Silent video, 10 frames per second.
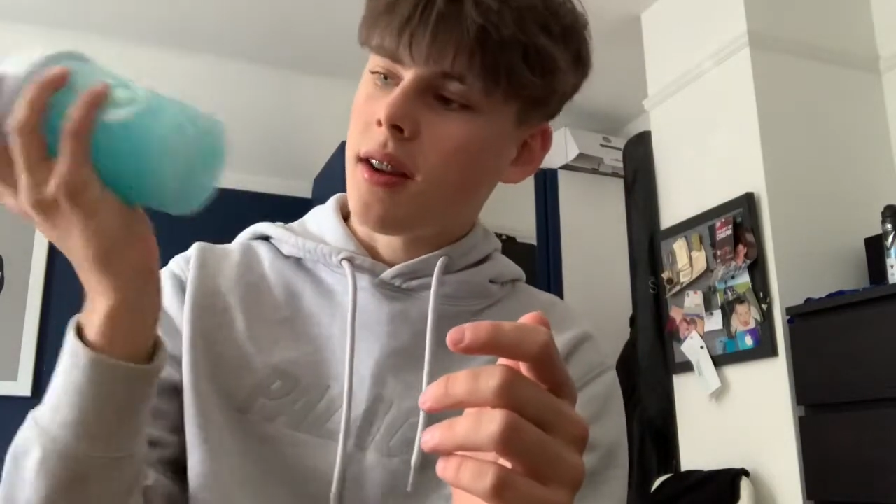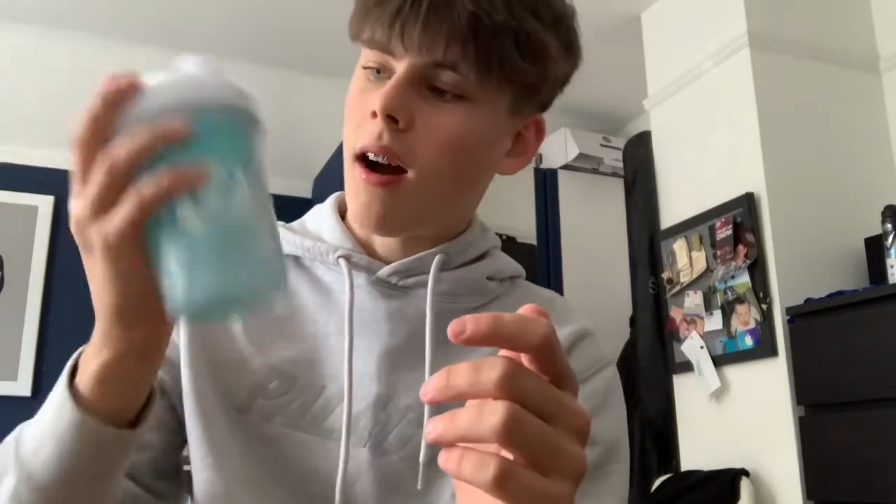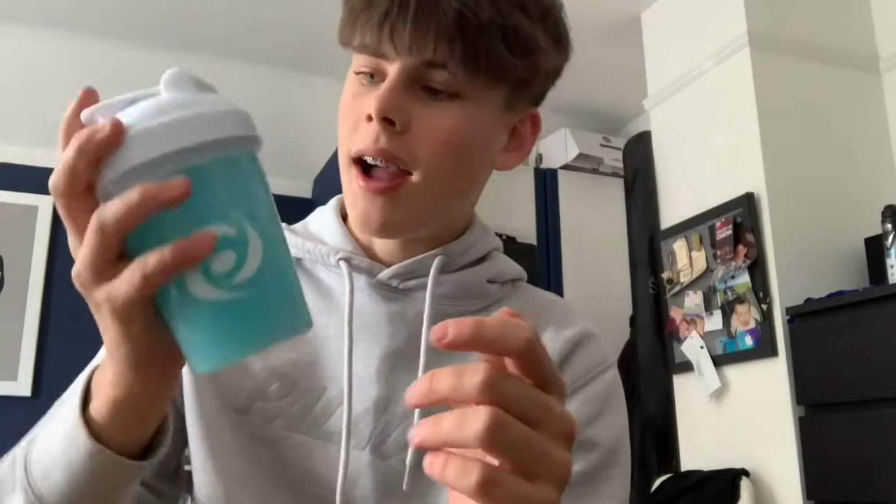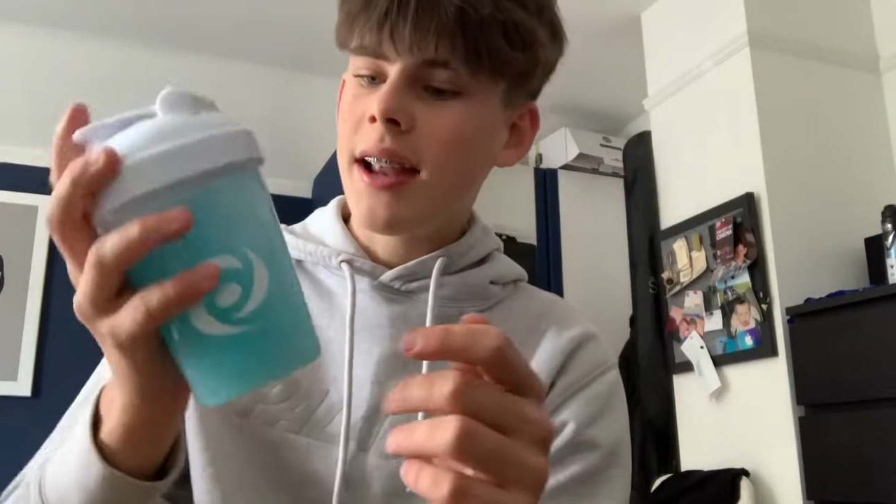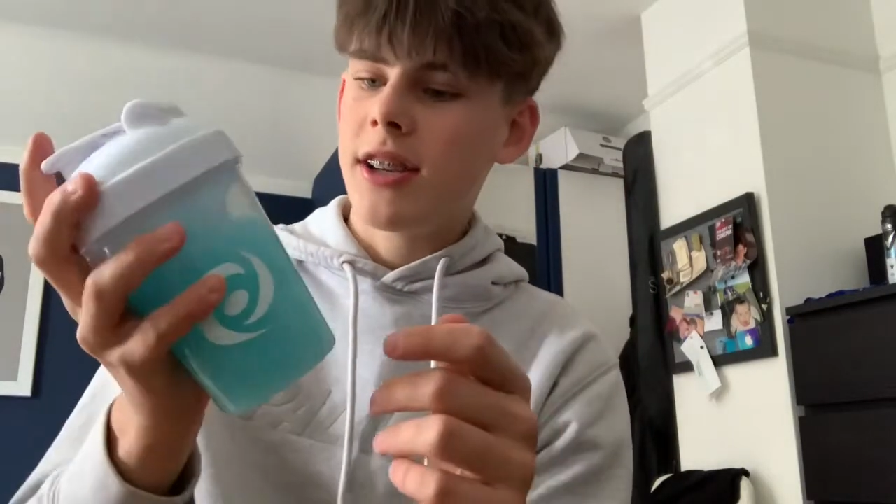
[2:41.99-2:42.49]

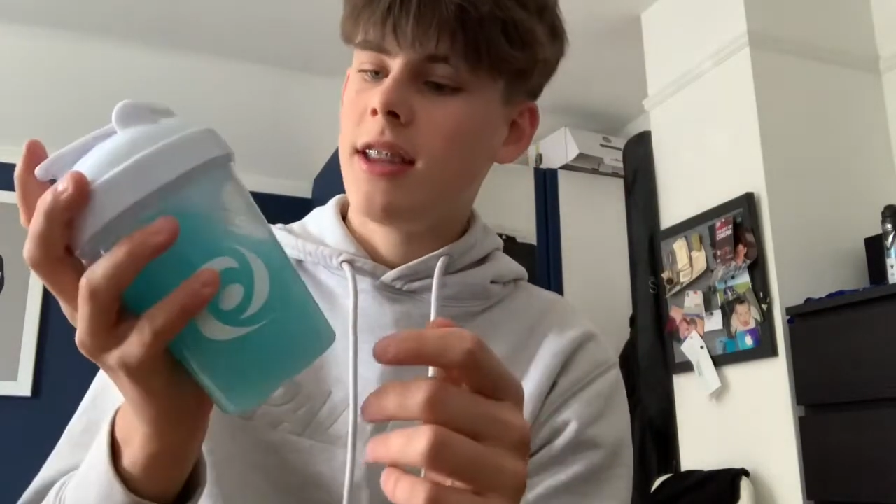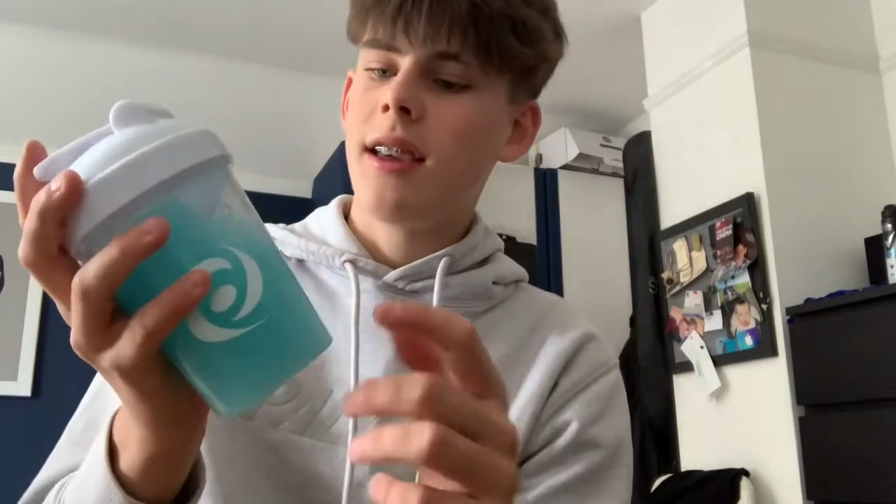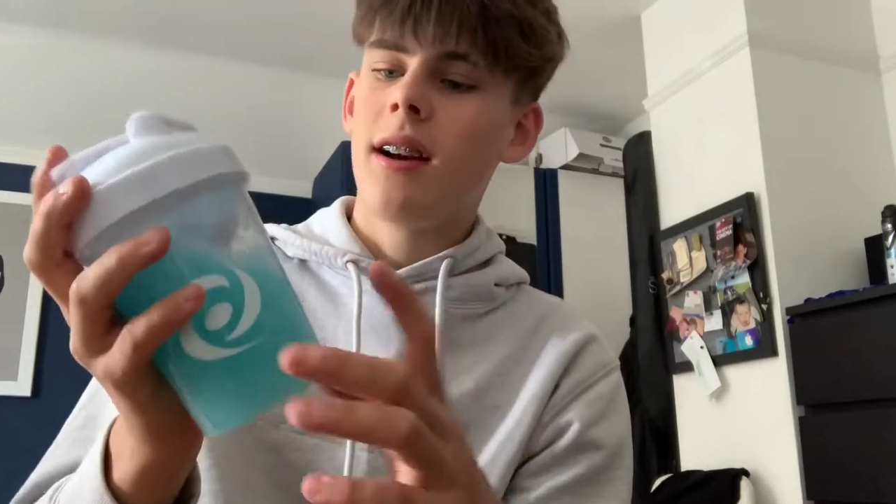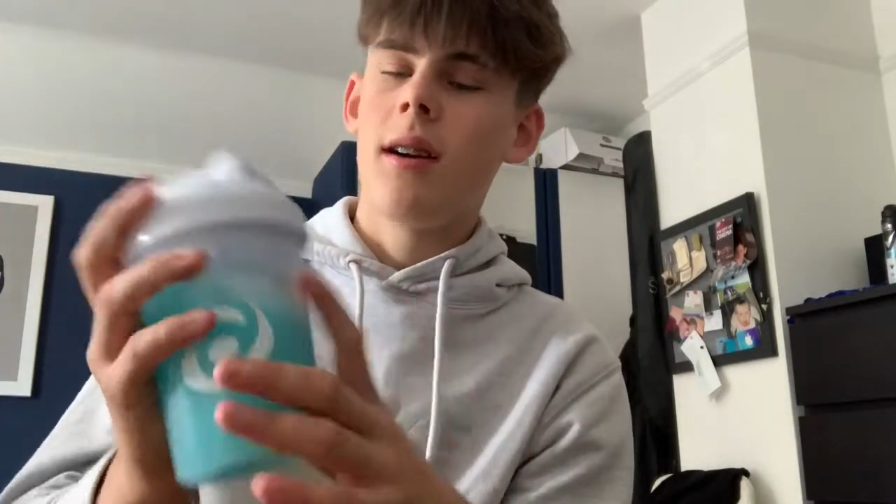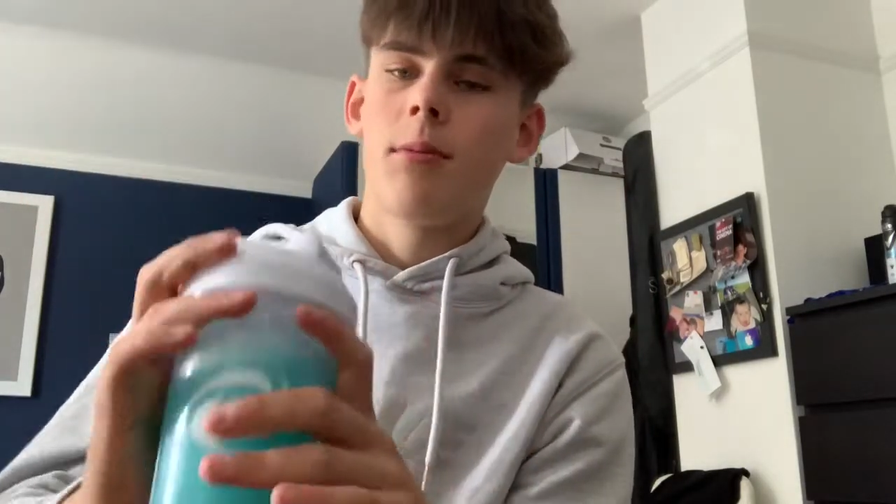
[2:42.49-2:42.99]
I actually
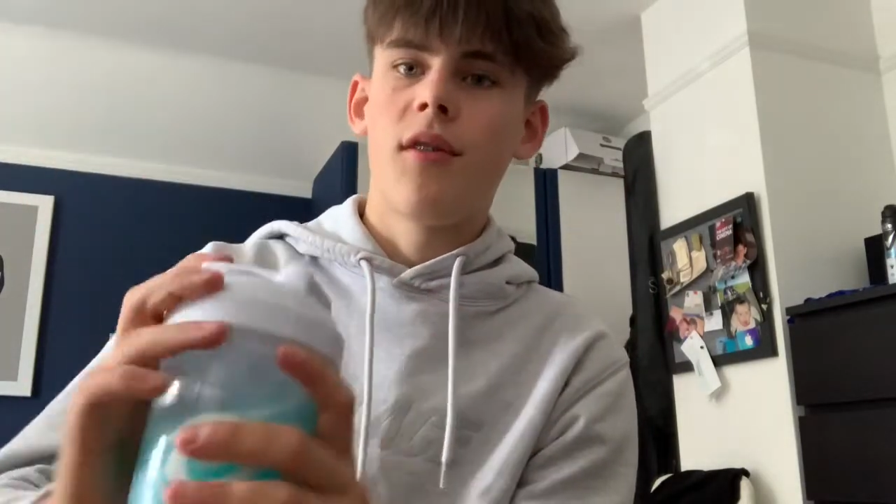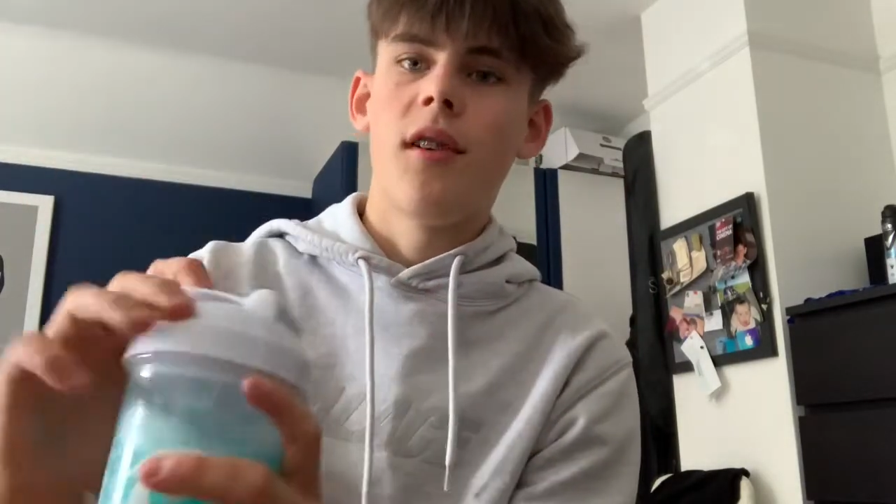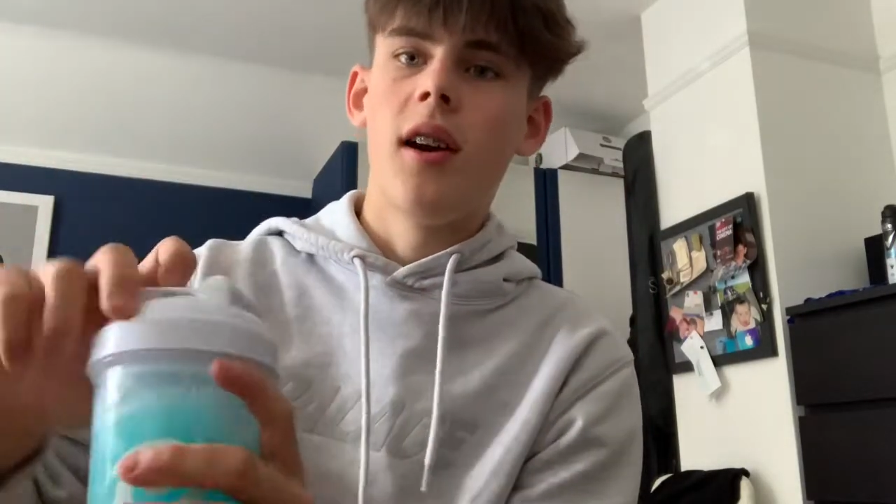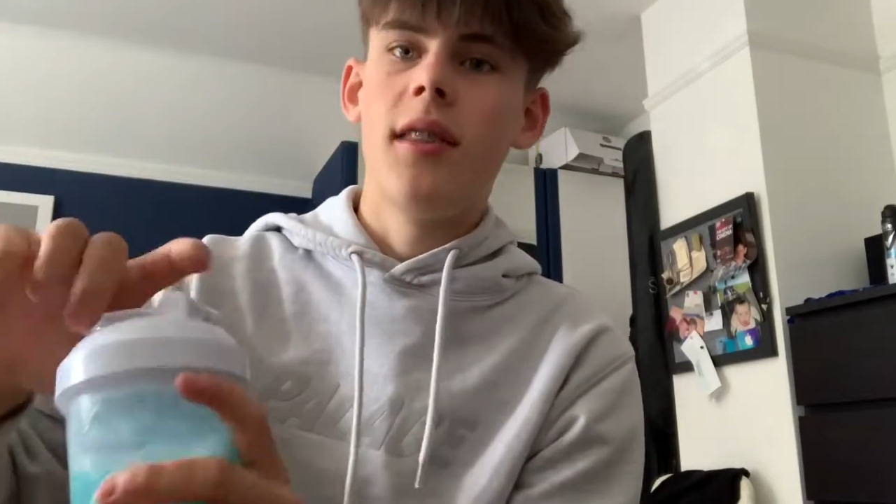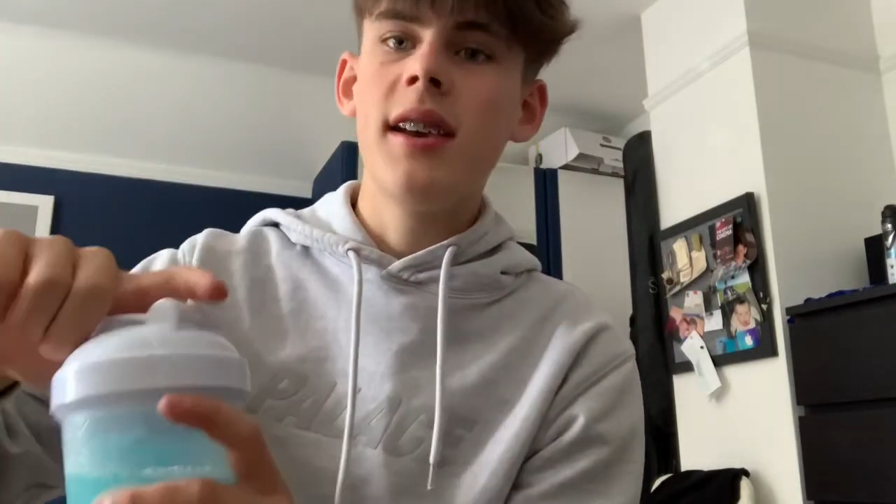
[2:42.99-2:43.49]
think I
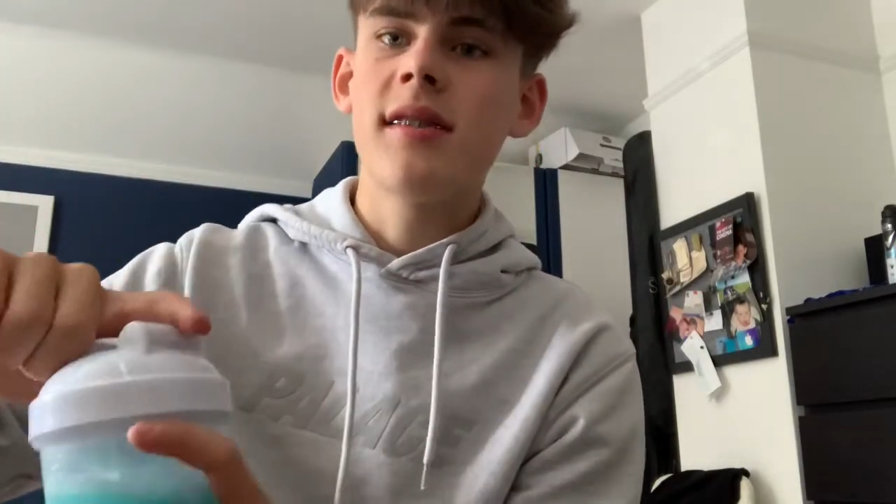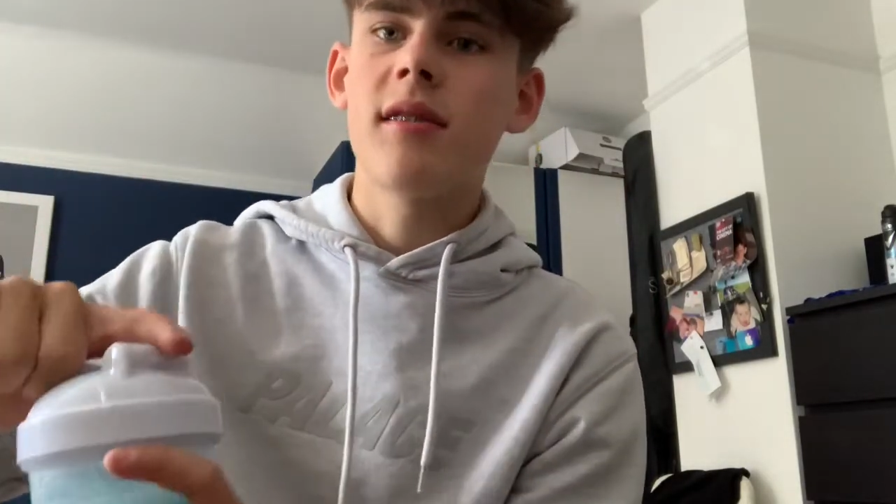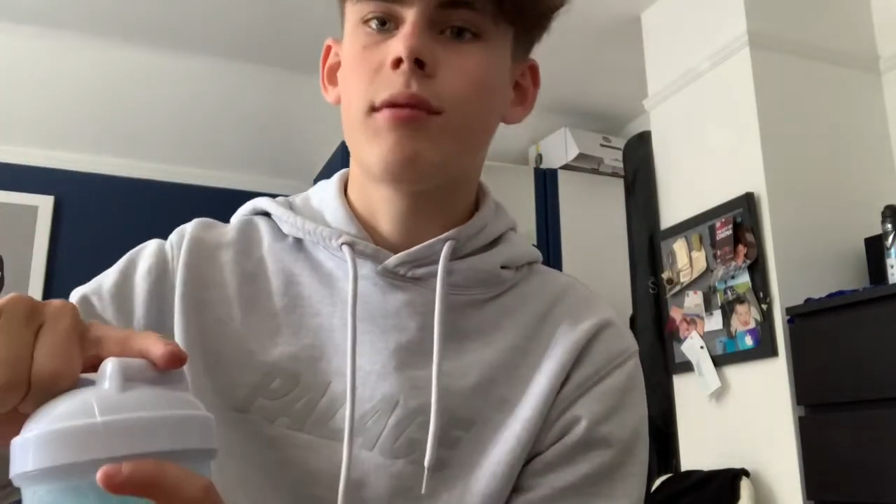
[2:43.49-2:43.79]
prefer this.